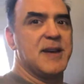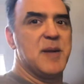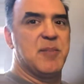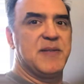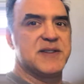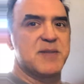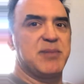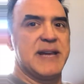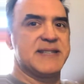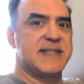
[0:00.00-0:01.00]
put this in
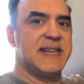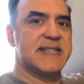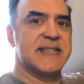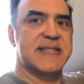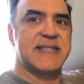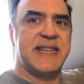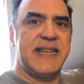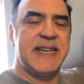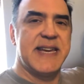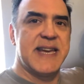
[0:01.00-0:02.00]
place. This is the
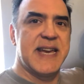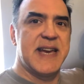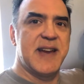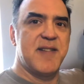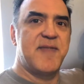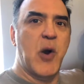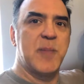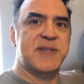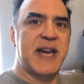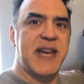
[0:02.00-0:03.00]
foam
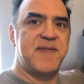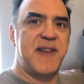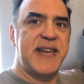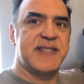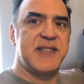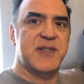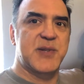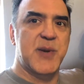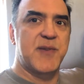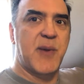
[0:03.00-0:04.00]
side facing the
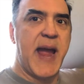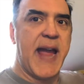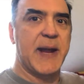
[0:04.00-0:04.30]
server rack,